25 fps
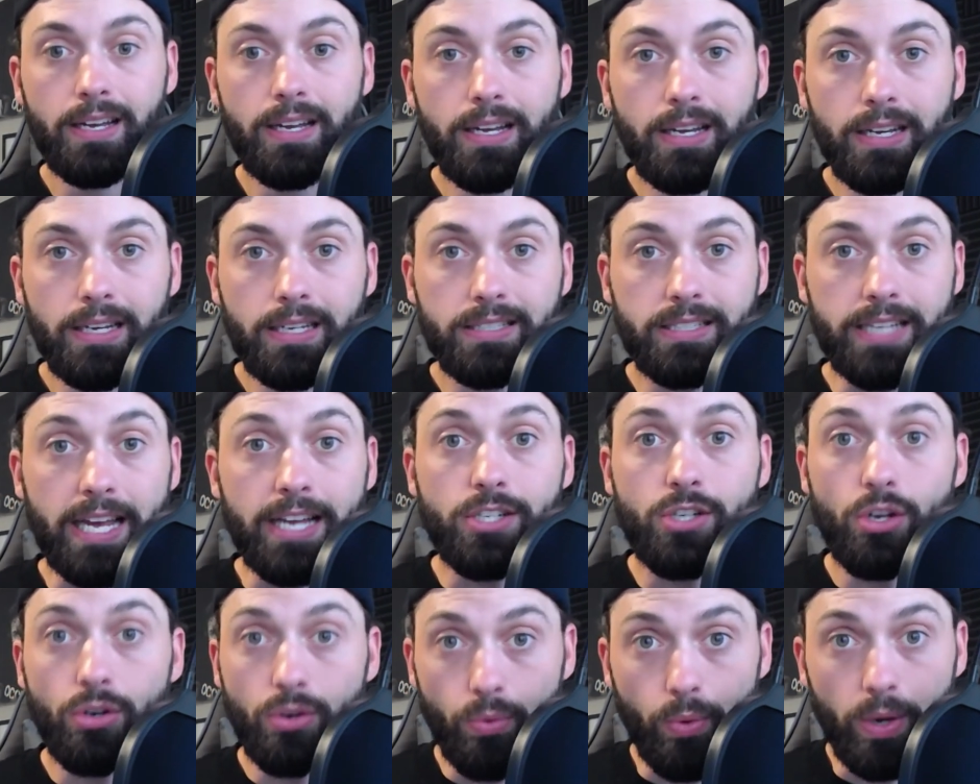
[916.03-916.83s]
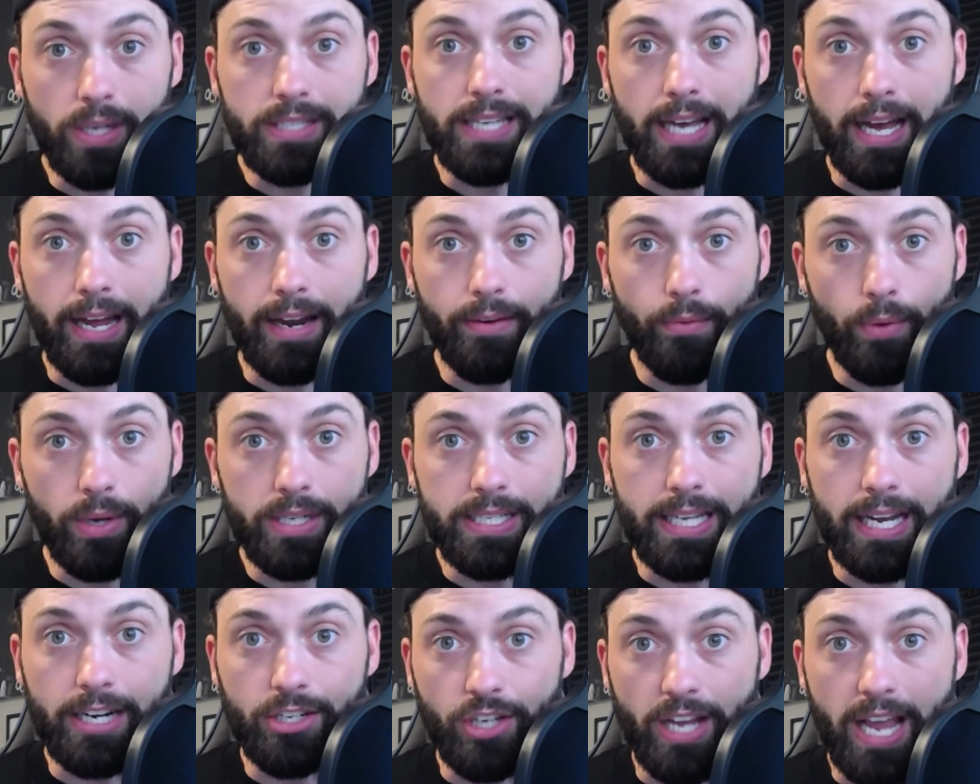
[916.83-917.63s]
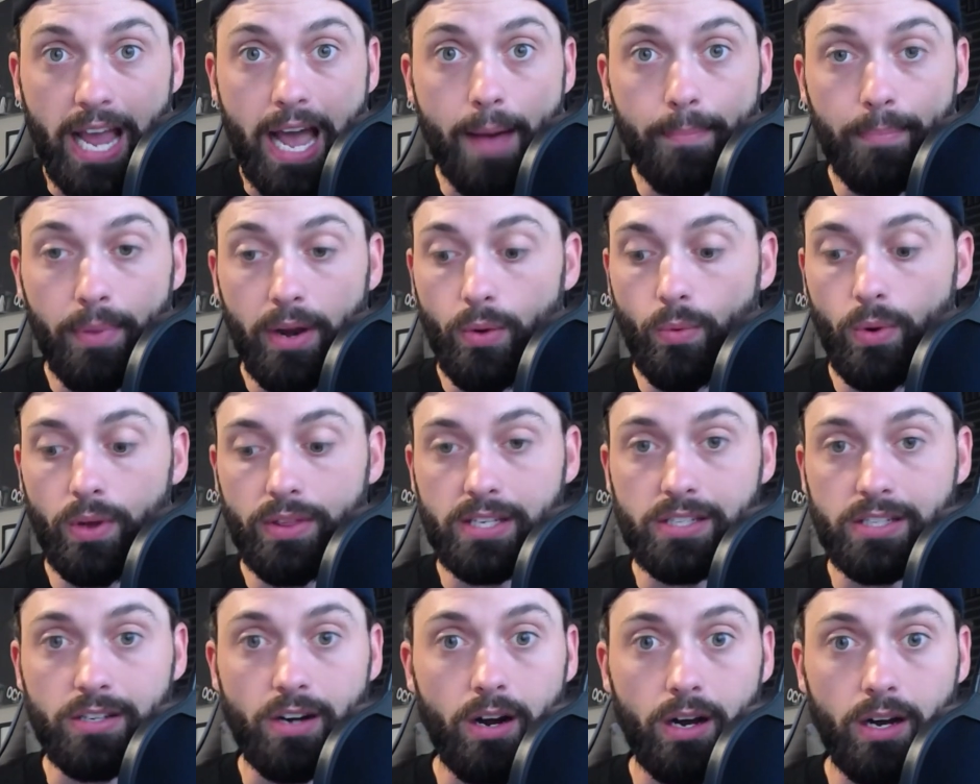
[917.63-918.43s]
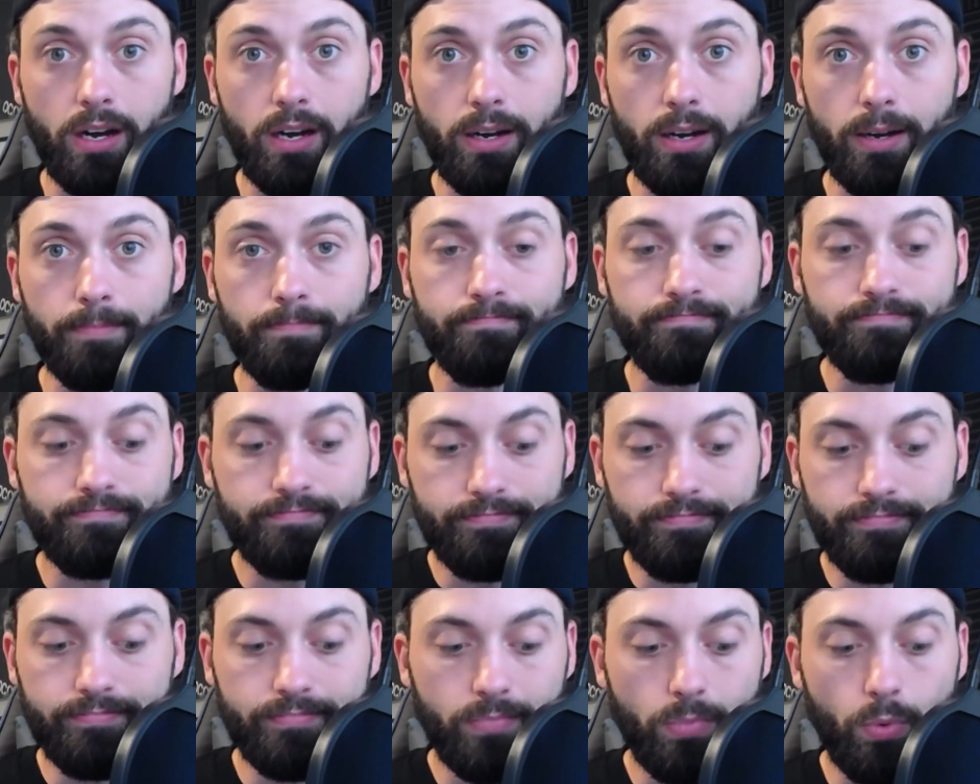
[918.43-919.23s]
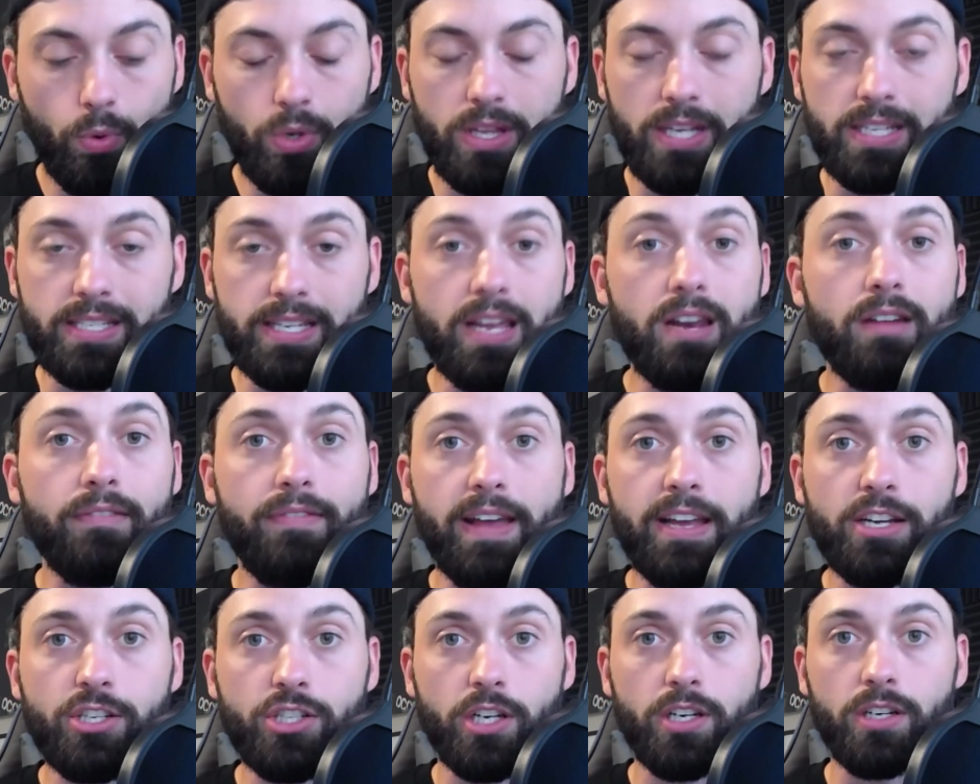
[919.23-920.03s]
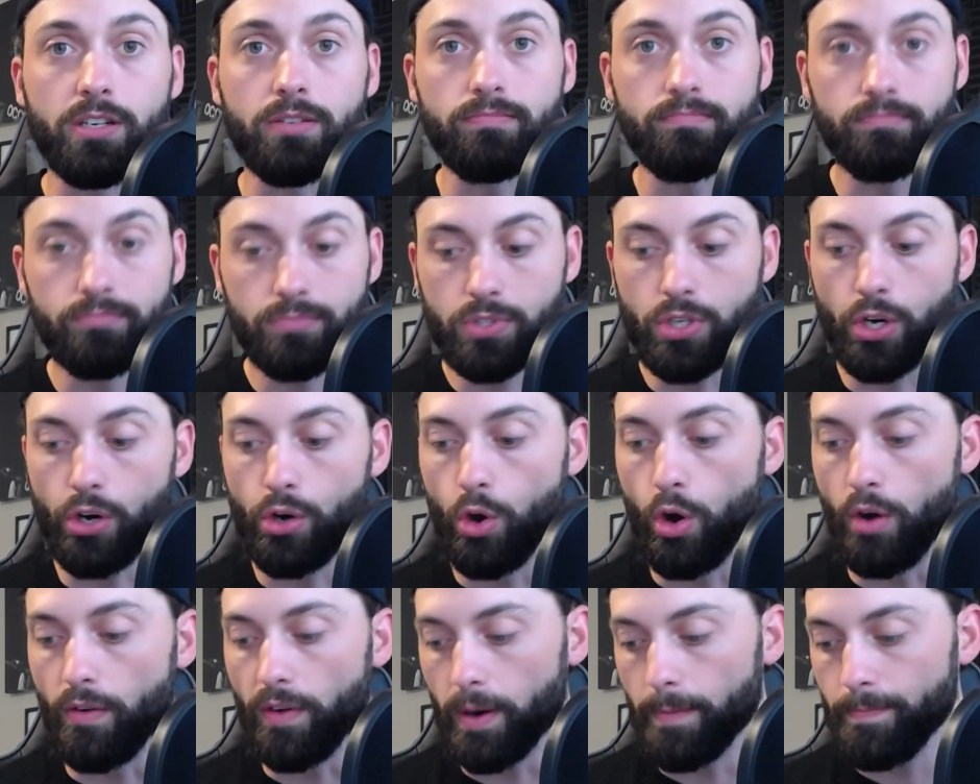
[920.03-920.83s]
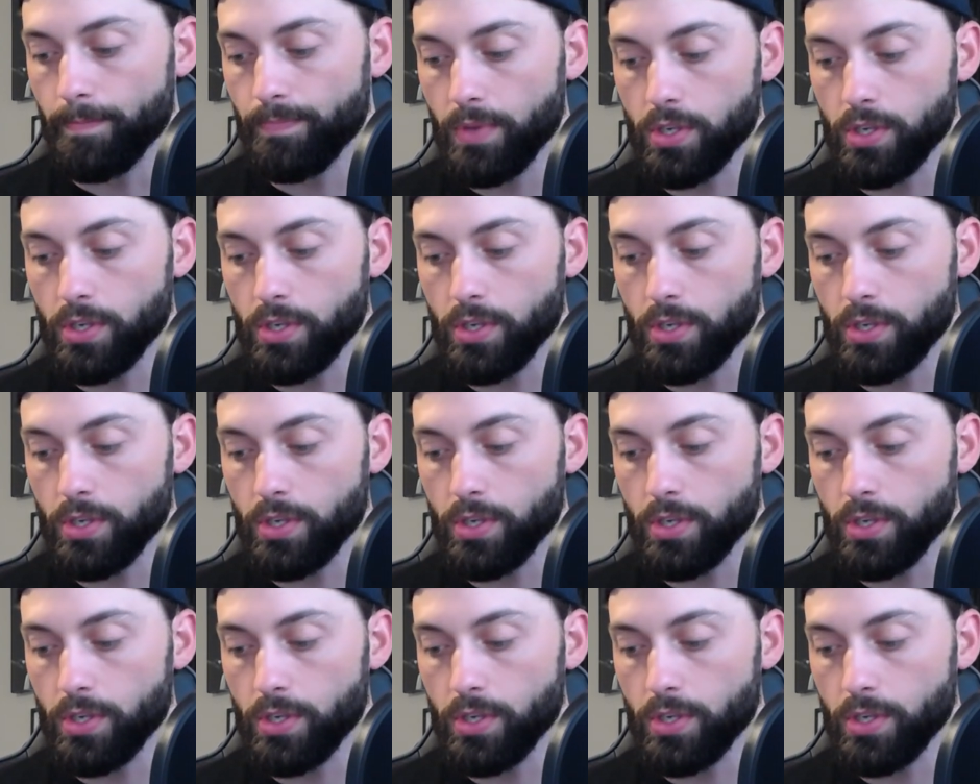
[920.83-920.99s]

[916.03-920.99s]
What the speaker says: stay tuned to what's actually happening with this innovation turnover.